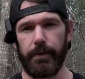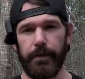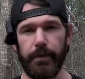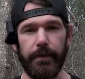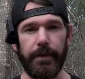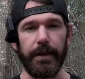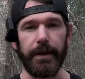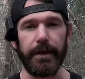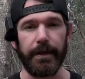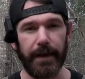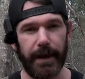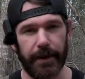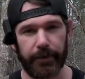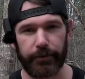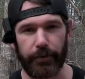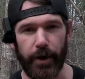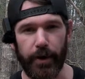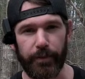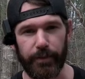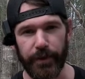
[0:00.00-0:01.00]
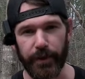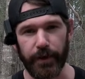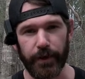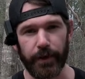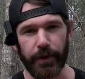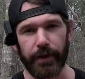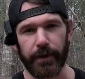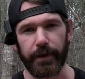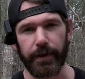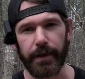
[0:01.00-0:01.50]
The next rope that
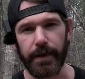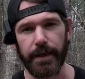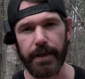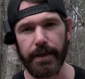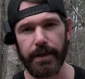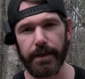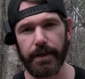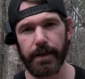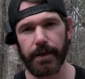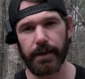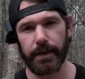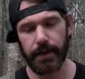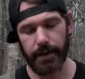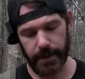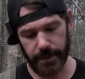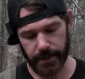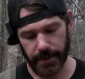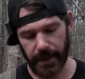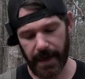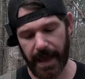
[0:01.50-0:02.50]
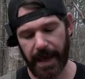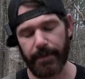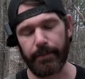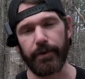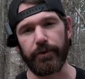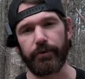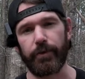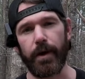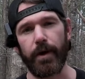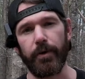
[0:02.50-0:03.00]
you're going to need is a
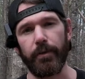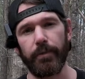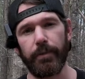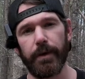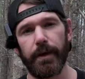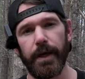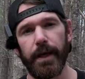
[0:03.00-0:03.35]
lineman's rope.